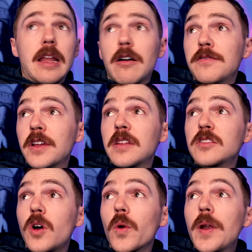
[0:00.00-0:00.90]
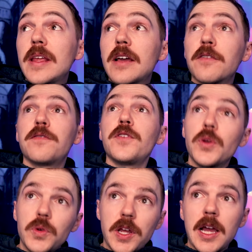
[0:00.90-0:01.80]
Now I've done this already a
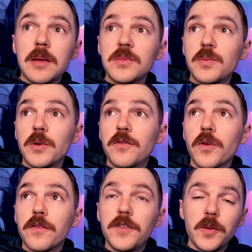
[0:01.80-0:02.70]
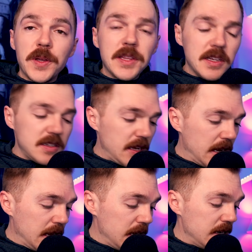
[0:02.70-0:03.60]
few times before filming this,
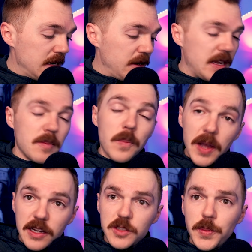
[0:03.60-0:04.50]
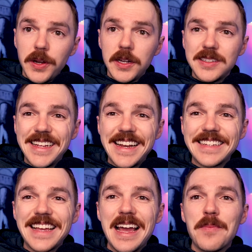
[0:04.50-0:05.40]
and in my experience it
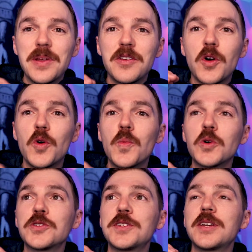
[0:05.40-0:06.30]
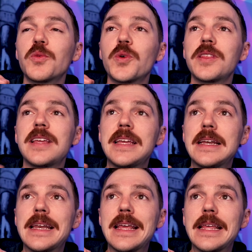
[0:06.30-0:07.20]
has happened almost
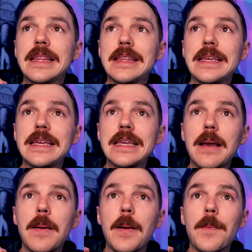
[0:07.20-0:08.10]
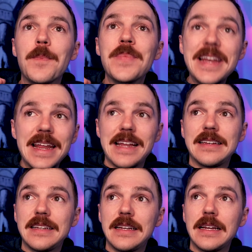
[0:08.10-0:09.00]
within the
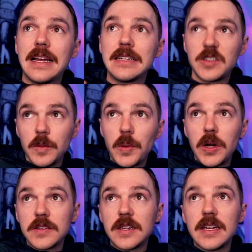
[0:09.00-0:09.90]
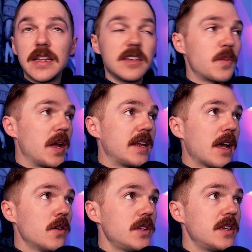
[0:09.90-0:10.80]
minute has deposited into my
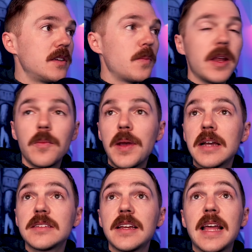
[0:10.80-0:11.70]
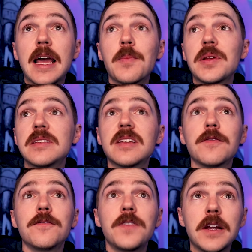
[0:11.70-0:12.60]
account, into MetaMask, and happens
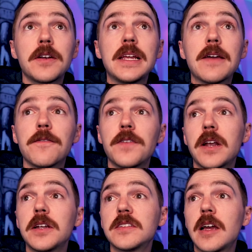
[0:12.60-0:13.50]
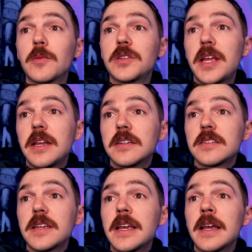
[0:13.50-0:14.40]
very, very
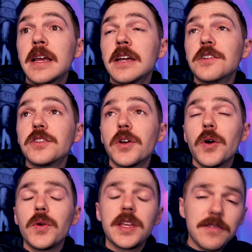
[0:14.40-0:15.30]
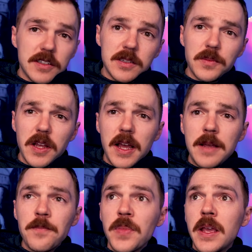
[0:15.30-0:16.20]
simultaneously. So give it some
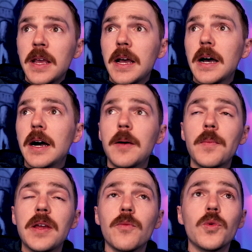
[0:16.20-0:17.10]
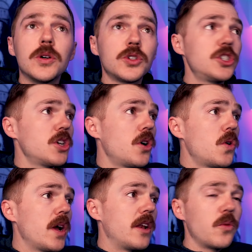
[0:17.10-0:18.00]
time. It will
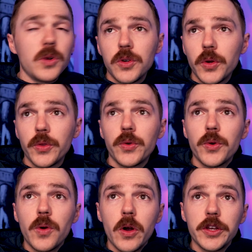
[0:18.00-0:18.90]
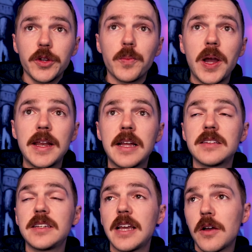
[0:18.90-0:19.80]
show and it will go through on your
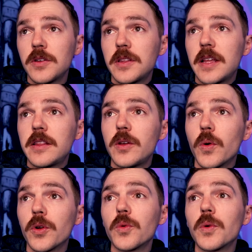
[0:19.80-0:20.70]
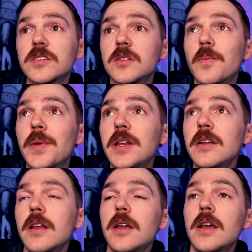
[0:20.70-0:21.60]
Binance account that the order
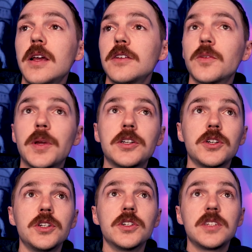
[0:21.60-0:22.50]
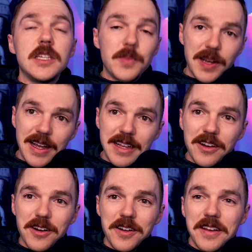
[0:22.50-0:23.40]
submitted. So make sure you just keep an eye
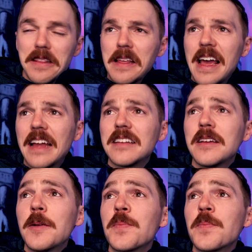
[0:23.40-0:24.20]
on that.